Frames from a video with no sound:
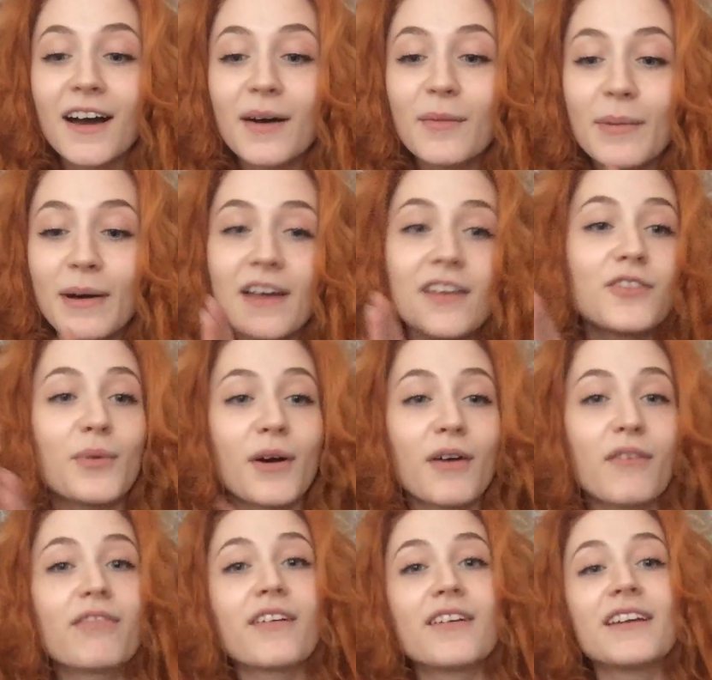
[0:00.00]
past
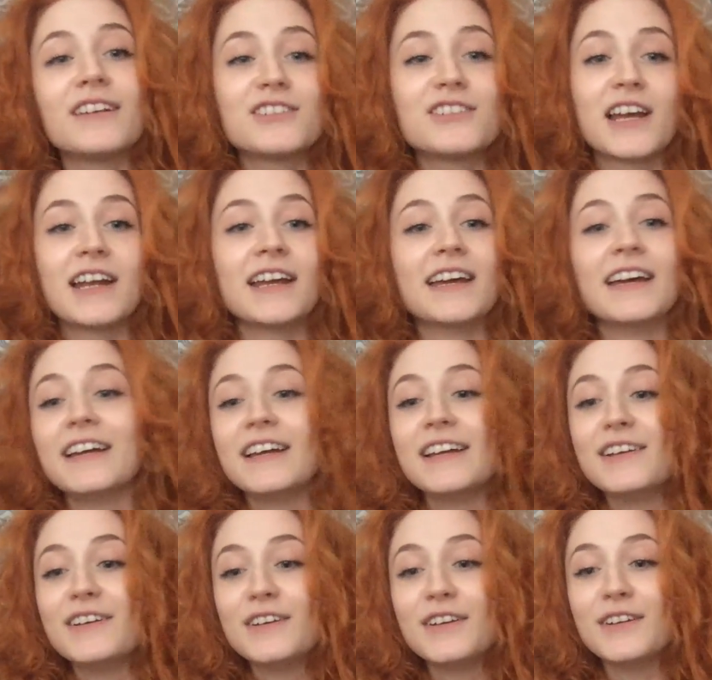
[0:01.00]
12:30, Janet.
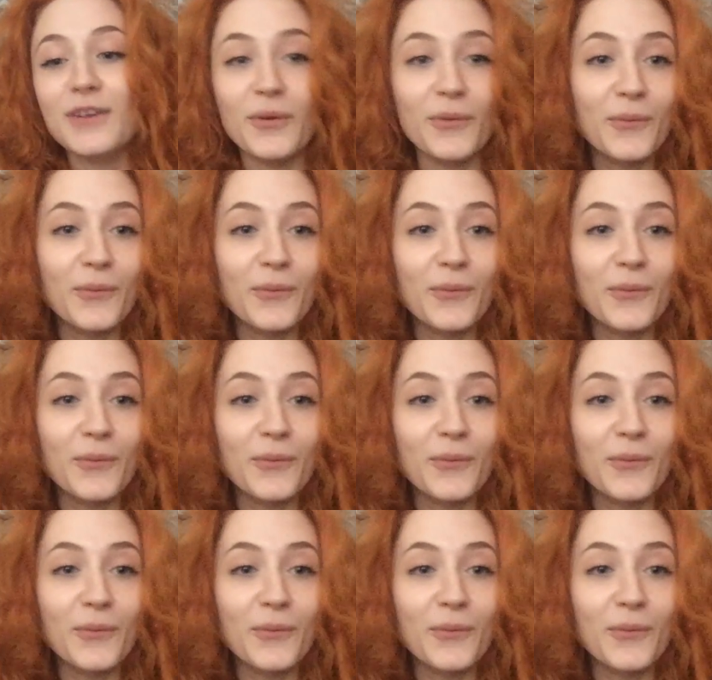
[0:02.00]
No.